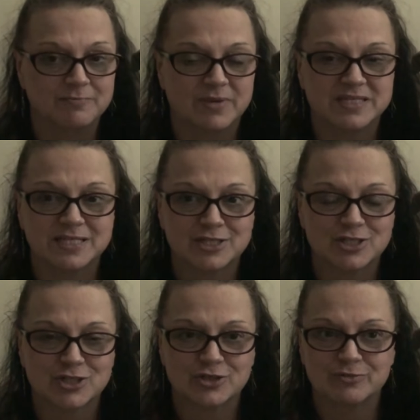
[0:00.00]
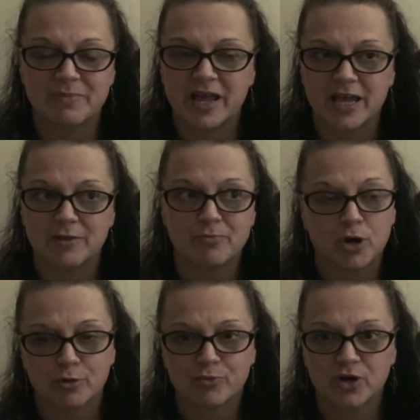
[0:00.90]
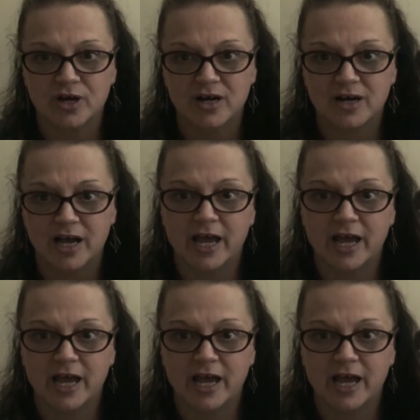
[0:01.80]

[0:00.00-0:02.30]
My sister and my Aunt Barbara